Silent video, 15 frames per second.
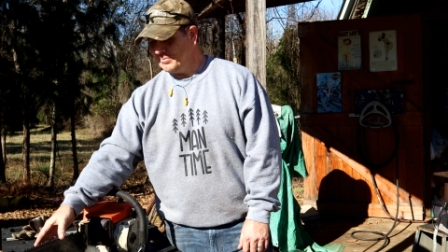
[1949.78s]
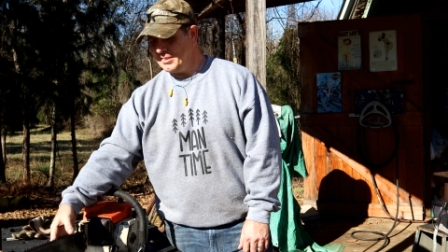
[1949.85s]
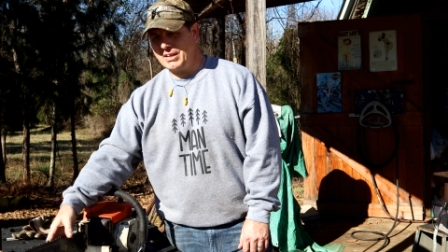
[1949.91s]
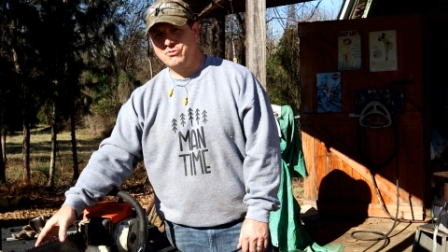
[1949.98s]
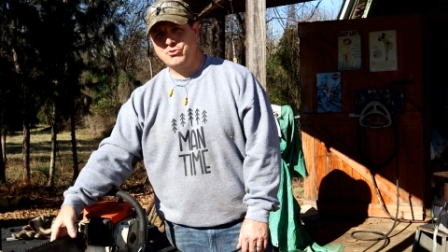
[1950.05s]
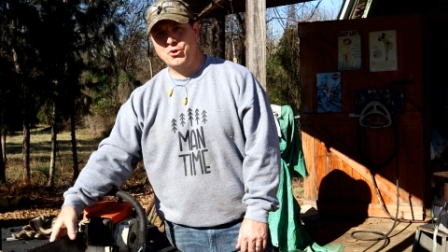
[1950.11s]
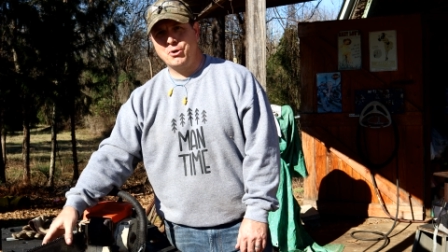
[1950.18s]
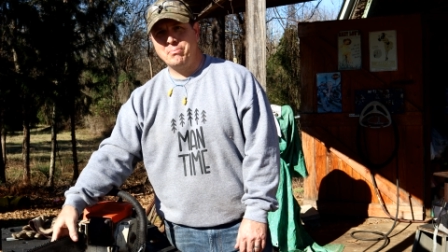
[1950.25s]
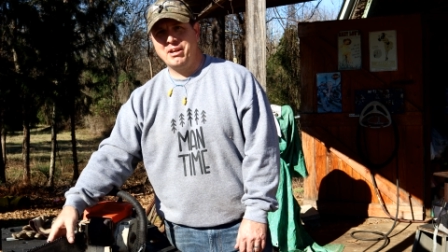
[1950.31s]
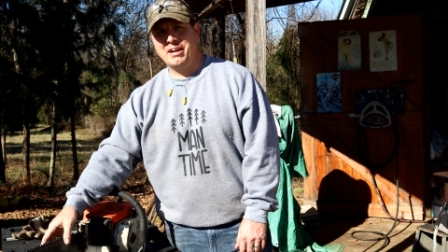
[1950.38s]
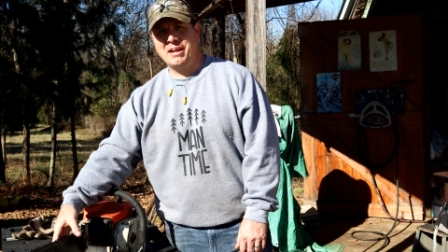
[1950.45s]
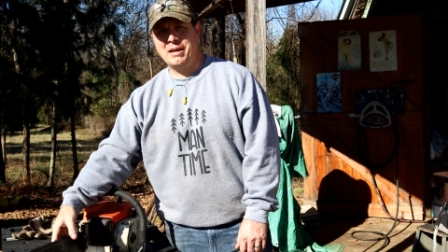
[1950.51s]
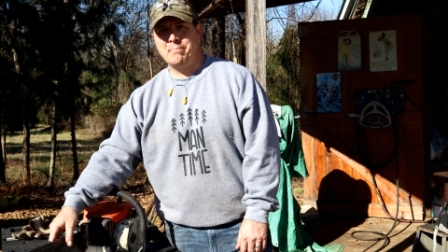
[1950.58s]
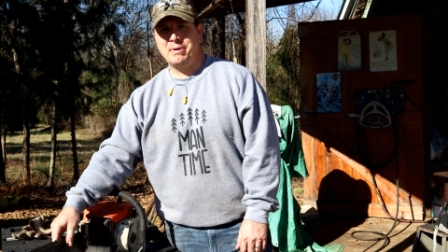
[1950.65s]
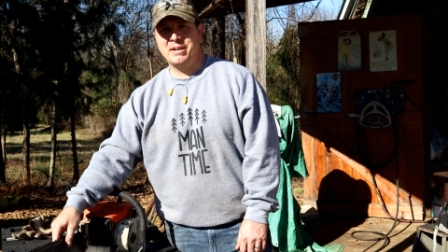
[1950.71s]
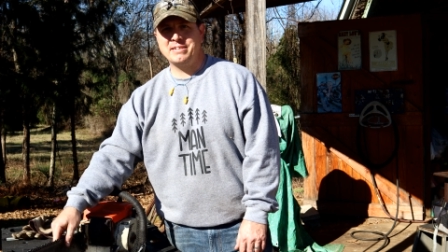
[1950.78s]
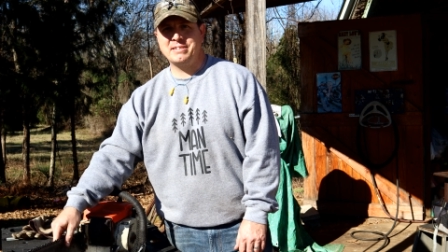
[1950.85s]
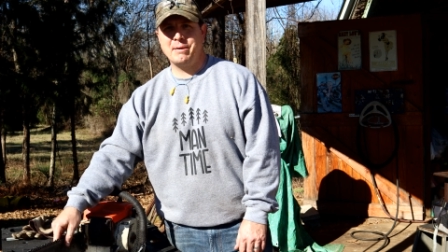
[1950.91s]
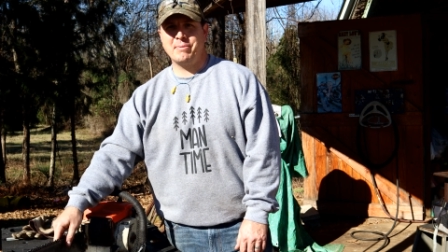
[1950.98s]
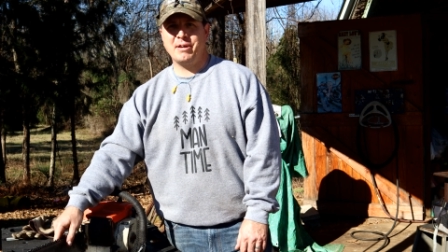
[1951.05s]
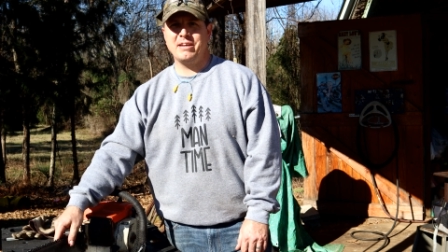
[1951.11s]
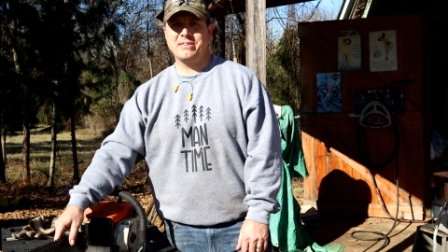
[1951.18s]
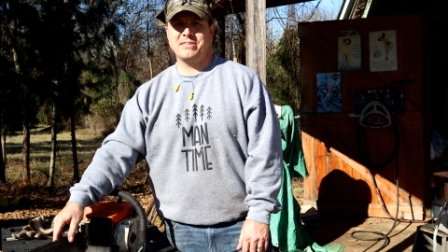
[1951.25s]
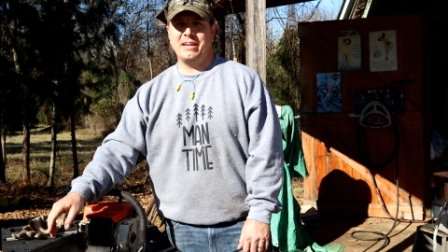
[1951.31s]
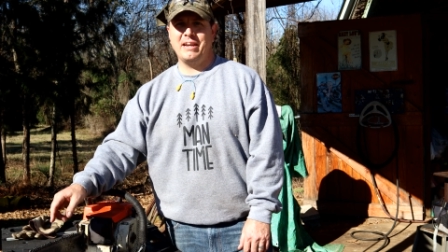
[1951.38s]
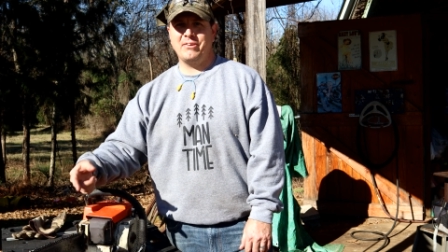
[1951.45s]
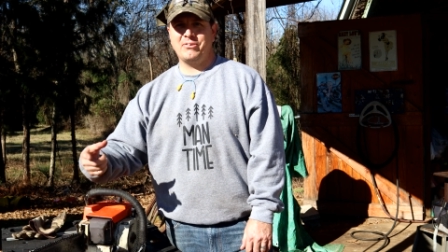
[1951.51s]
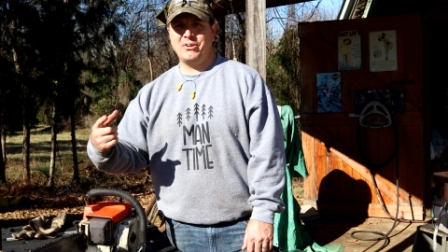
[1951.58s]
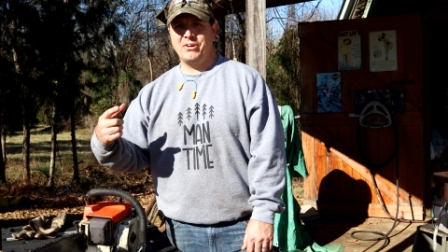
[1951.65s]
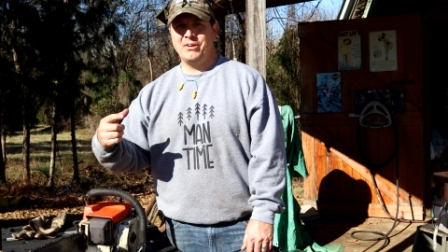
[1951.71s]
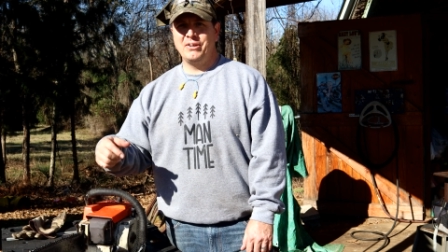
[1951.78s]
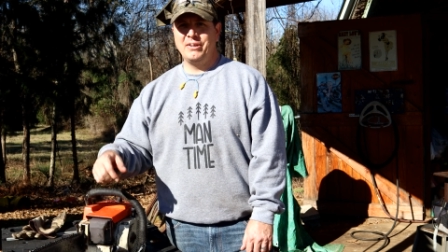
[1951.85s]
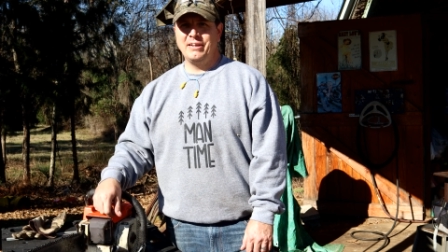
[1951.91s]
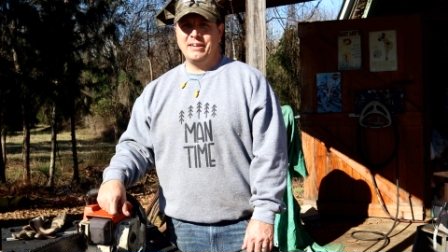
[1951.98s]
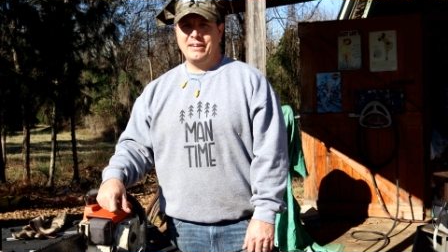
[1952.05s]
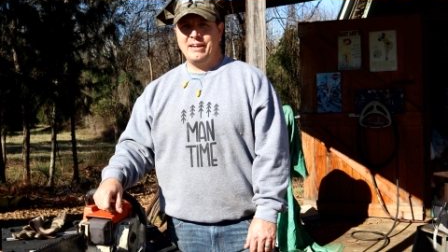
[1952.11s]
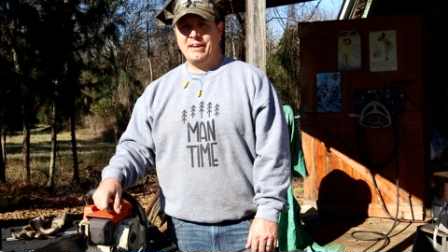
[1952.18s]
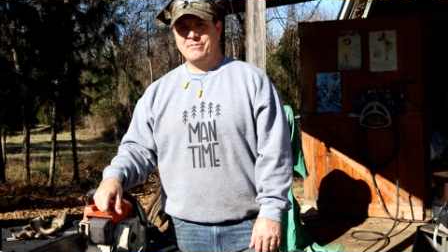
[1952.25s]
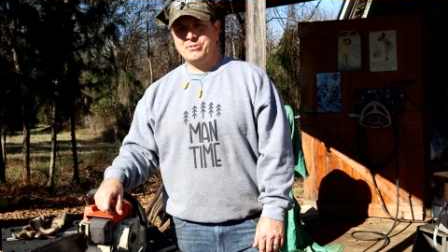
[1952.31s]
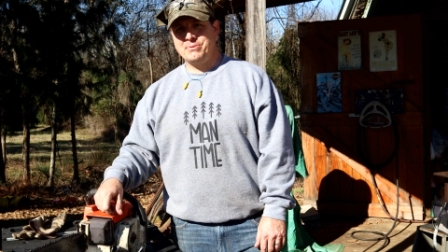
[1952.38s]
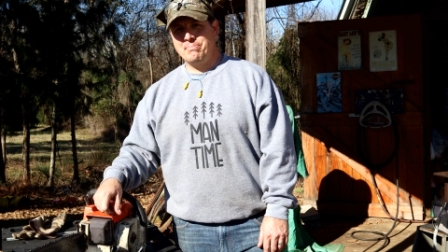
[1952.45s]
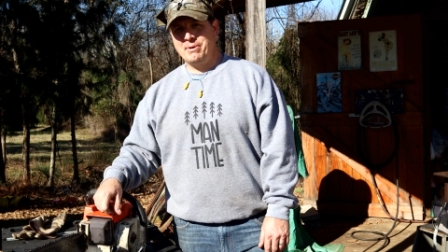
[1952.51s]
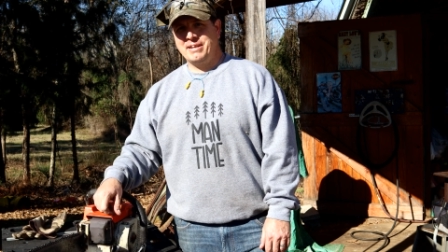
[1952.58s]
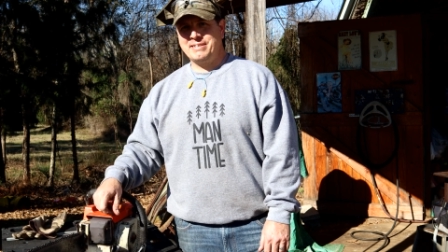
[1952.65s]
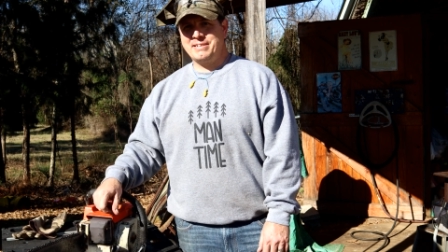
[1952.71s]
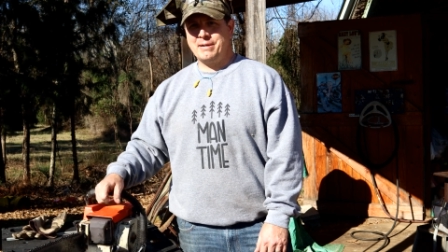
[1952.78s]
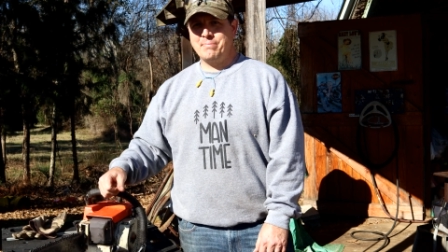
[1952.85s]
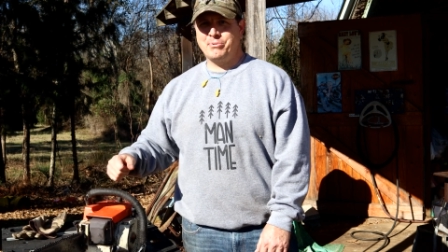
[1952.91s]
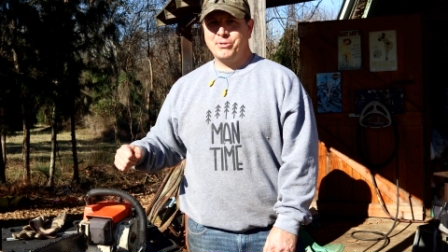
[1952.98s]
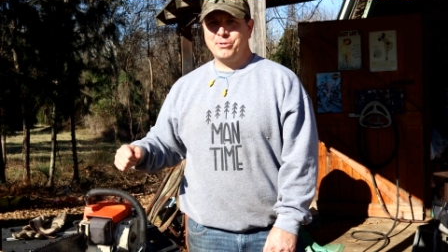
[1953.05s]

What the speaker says: Thanks for joining me today on Man Time, guys. Get out there. Have you some man time